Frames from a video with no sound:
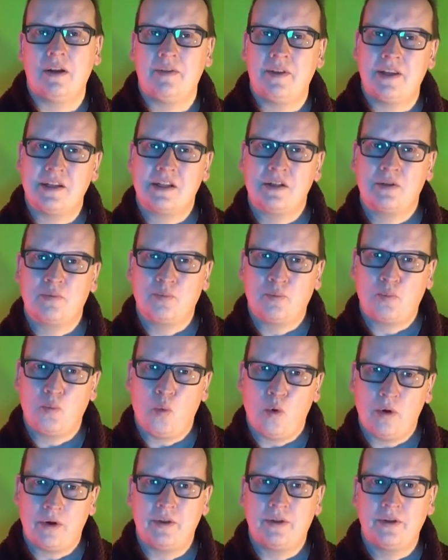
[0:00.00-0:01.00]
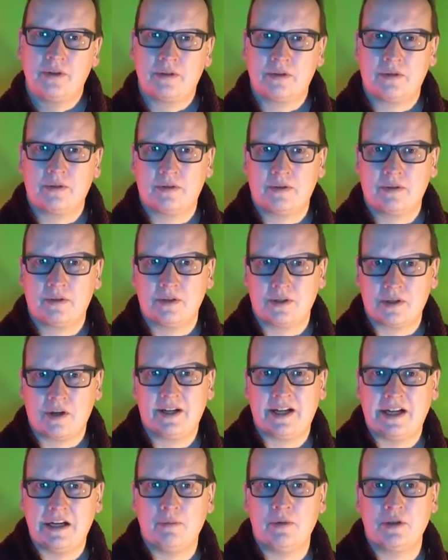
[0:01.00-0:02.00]
And this is one of the
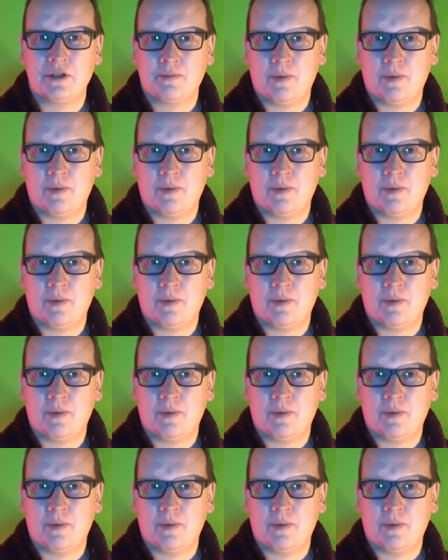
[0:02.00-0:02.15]
design elements